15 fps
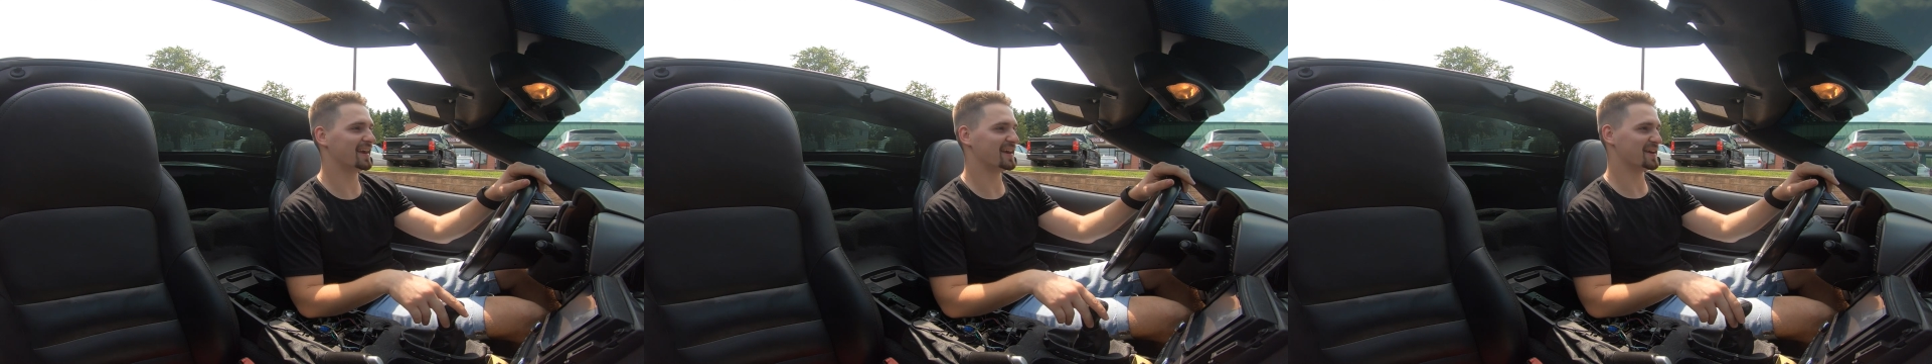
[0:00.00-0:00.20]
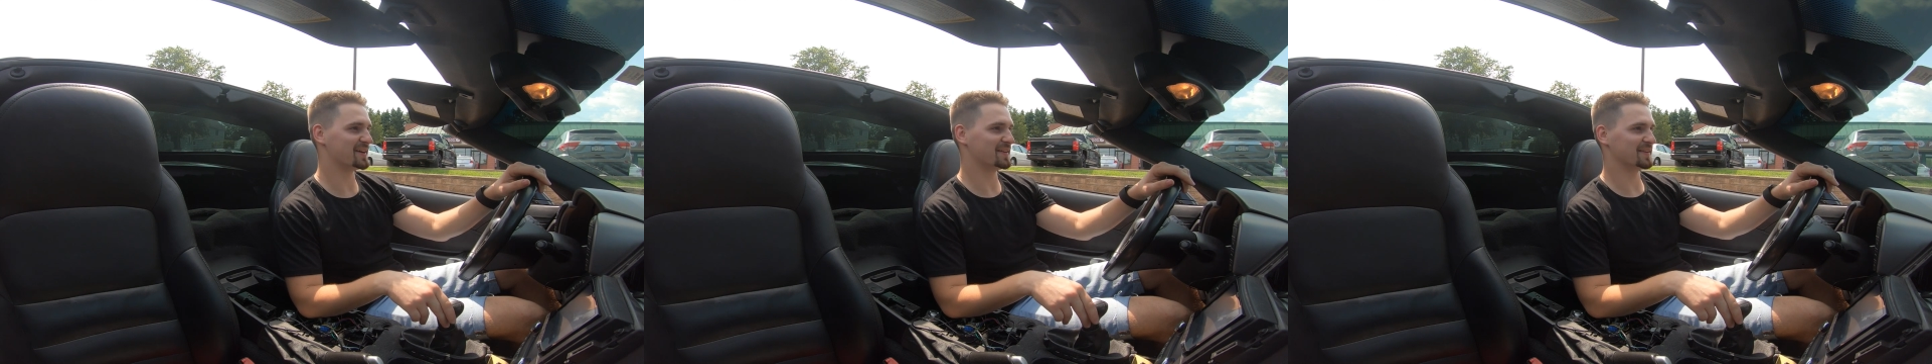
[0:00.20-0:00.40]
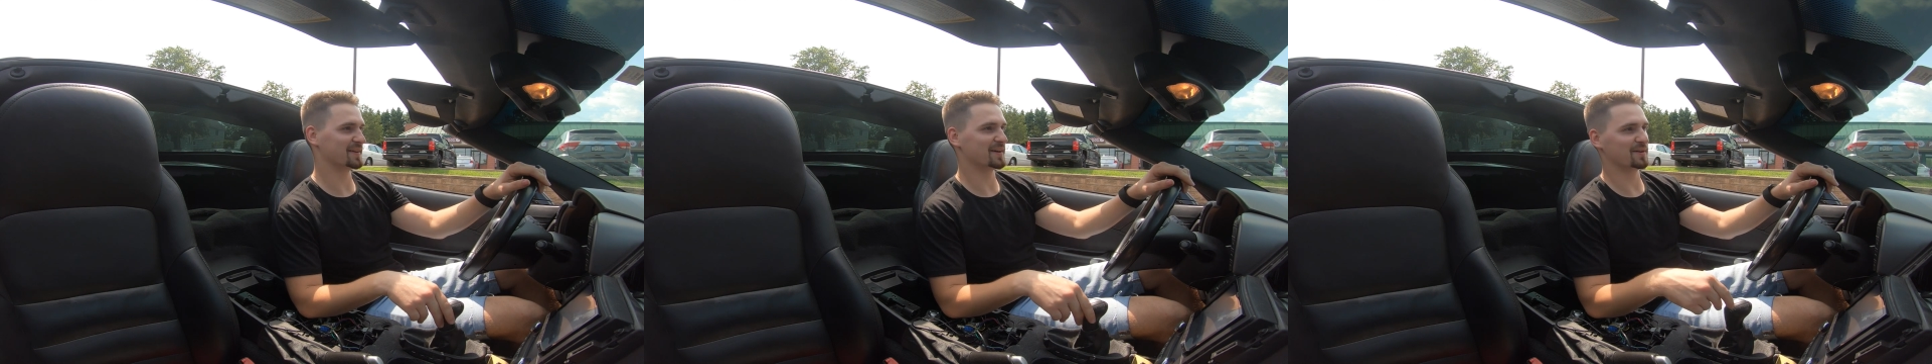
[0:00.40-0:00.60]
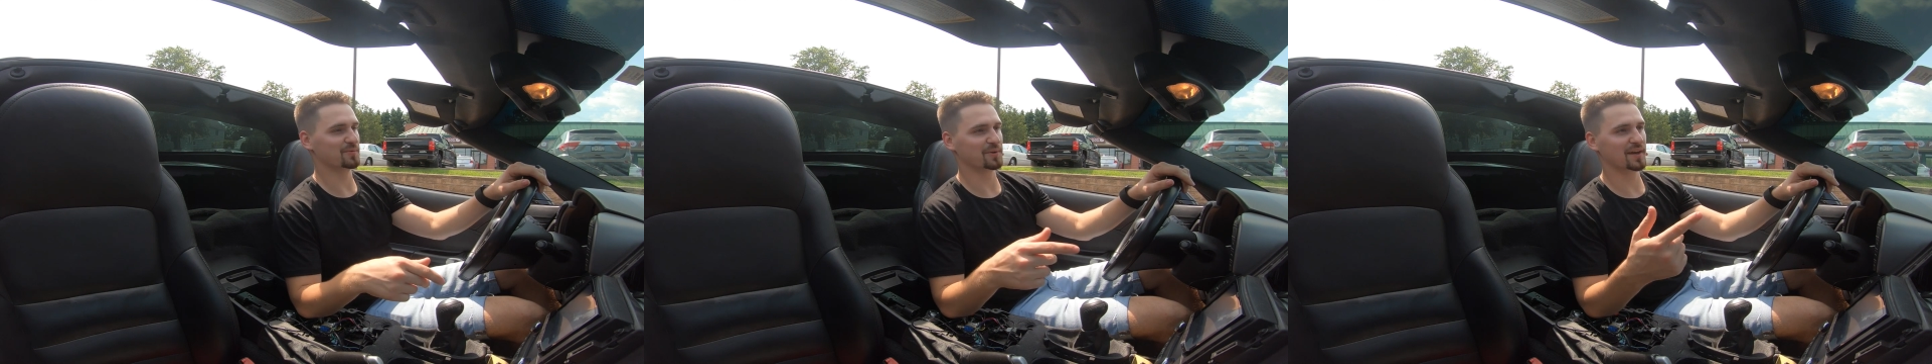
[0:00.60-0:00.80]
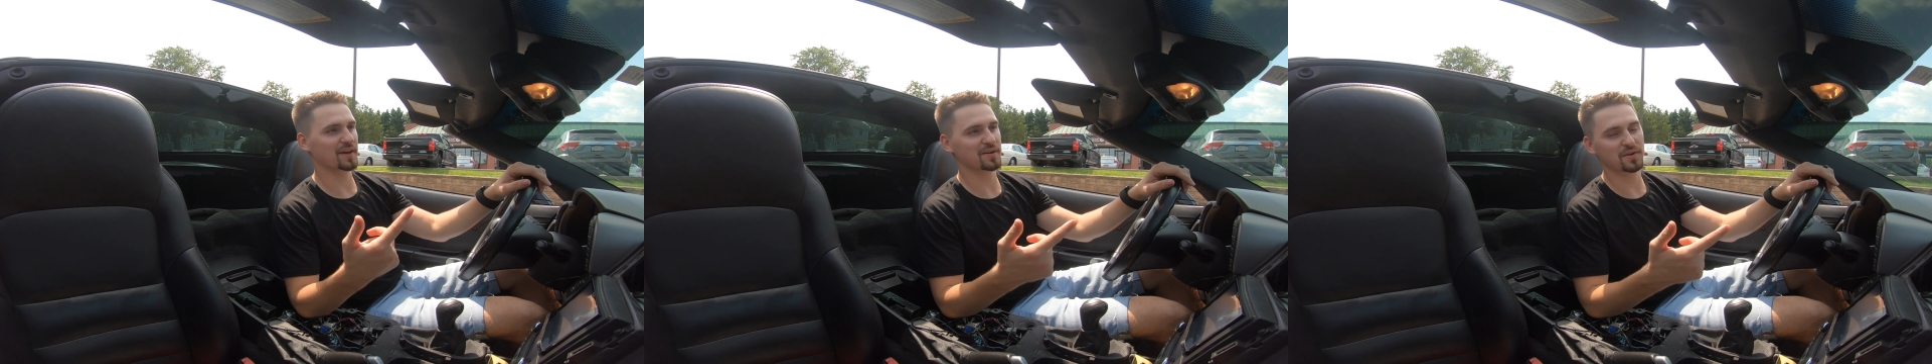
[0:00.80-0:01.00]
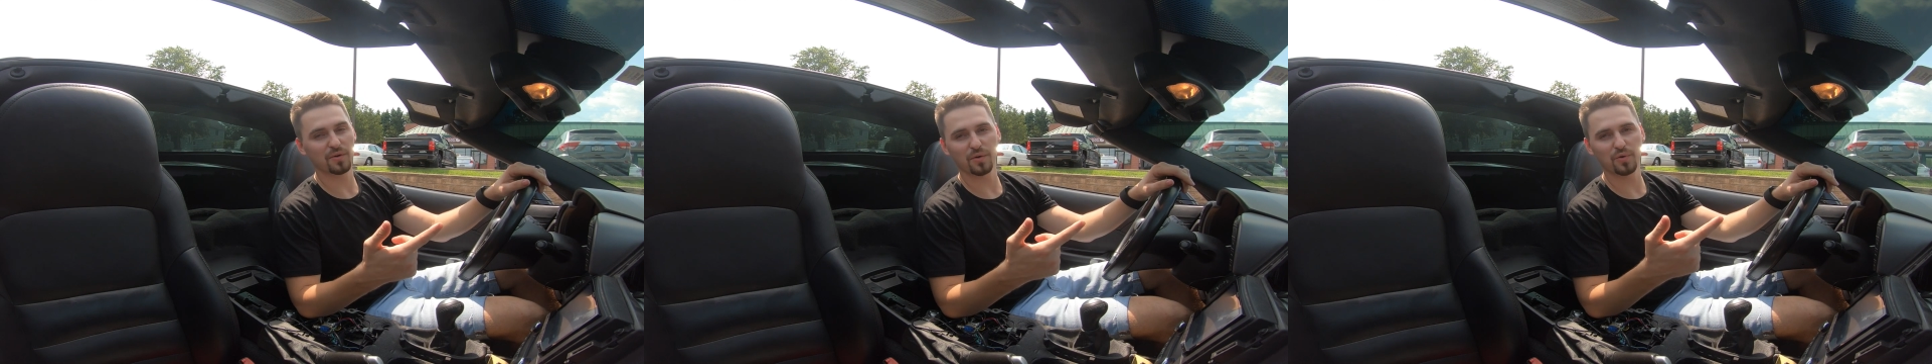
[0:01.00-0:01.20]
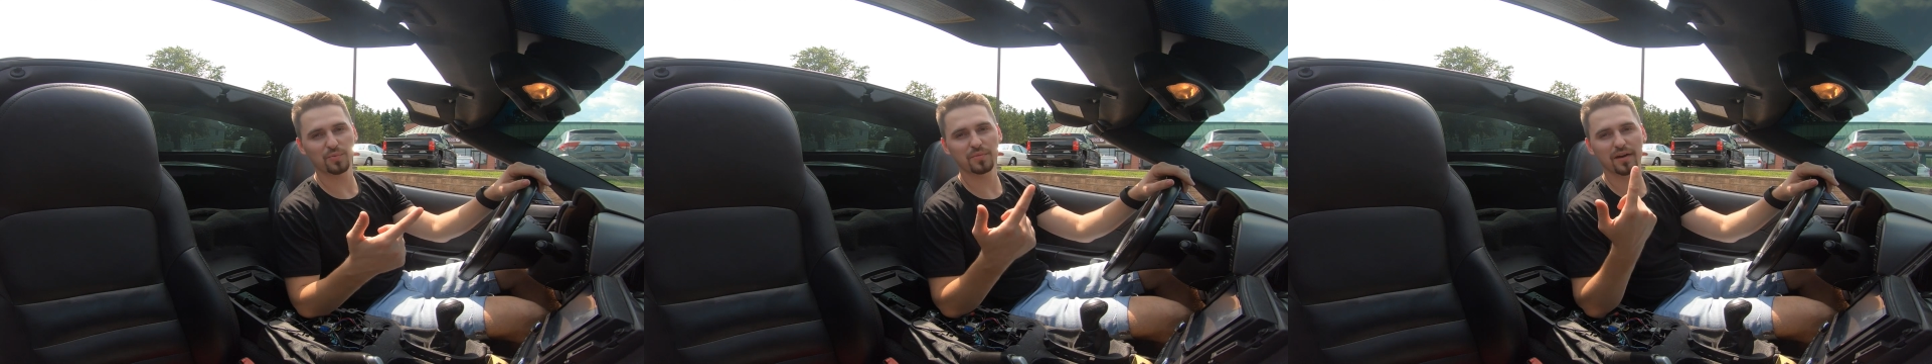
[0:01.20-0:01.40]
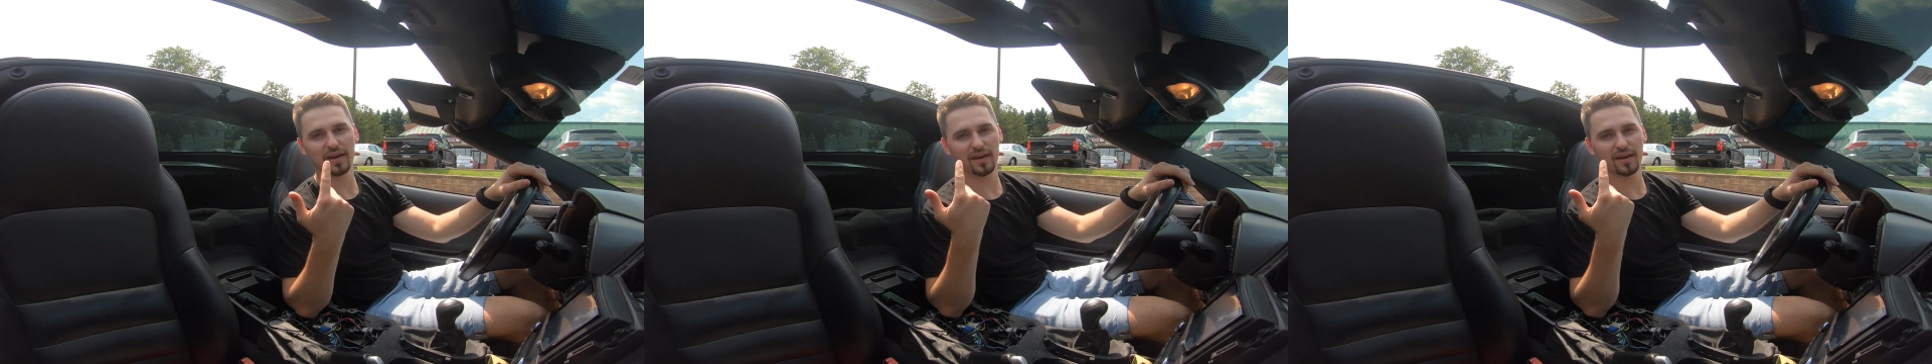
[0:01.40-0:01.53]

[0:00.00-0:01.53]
and we'll get it home,